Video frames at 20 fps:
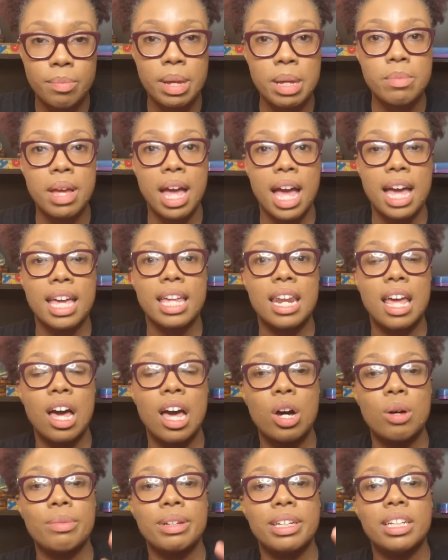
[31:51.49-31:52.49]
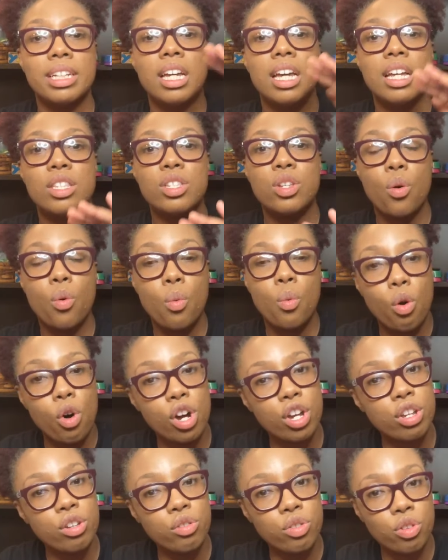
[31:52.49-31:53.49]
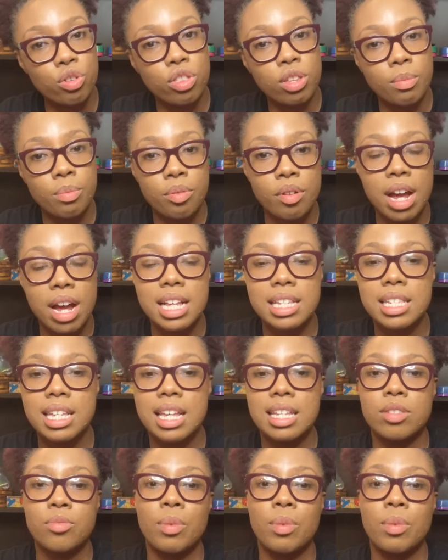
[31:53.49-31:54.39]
Maybe I can help to walk you through the process.